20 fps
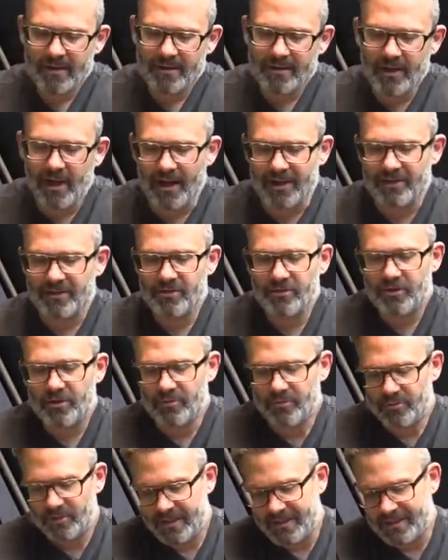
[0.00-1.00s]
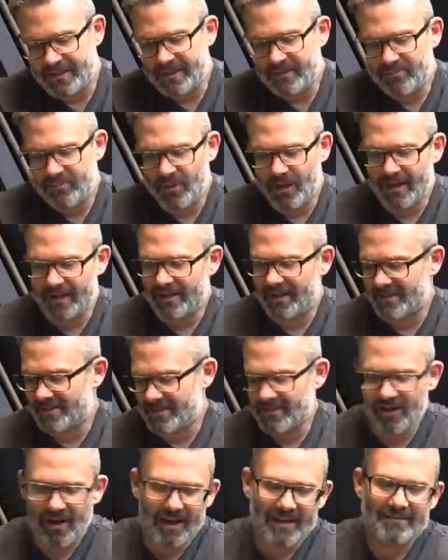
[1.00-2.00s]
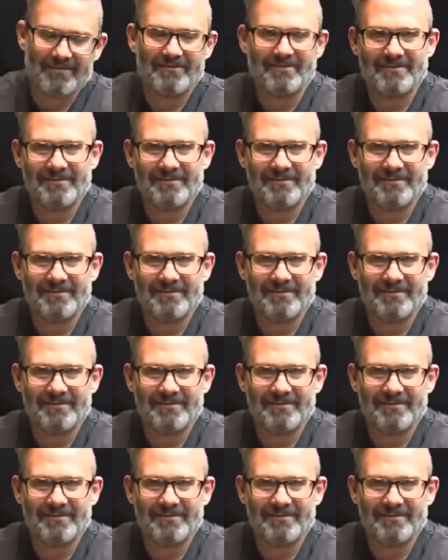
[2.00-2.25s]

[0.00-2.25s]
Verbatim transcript: Not new completely, but it's not